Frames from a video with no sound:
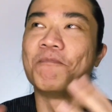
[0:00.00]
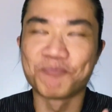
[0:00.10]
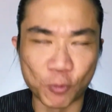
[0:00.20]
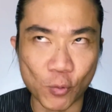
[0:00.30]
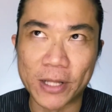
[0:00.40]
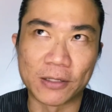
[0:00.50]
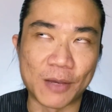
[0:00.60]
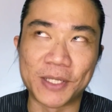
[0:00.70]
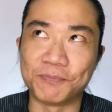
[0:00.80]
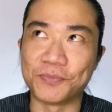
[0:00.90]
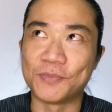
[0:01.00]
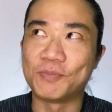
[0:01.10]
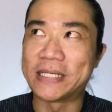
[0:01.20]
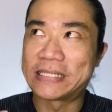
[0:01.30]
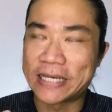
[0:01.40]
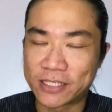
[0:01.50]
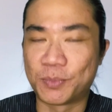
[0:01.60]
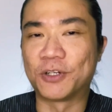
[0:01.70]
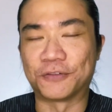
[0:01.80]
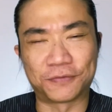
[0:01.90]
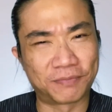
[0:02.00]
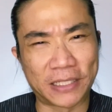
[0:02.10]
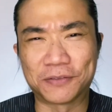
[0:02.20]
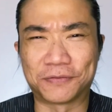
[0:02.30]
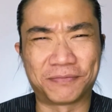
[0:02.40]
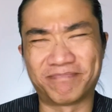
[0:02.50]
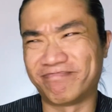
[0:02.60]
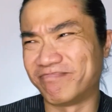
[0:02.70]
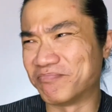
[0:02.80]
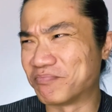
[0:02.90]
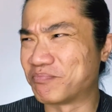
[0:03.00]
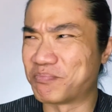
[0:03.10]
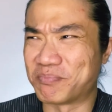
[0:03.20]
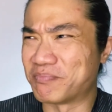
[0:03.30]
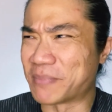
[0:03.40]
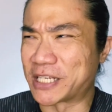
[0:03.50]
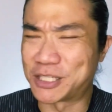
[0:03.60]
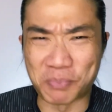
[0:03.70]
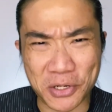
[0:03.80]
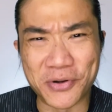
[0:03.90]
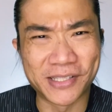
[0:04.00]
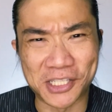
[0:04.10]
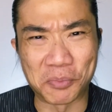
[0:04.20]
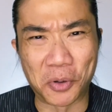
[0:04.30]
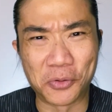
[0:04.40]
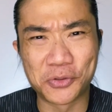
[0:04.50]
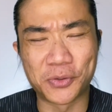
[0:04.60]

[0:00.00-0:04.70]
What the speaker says: well, I mean, it takes a bit of kind of experience, I suppose.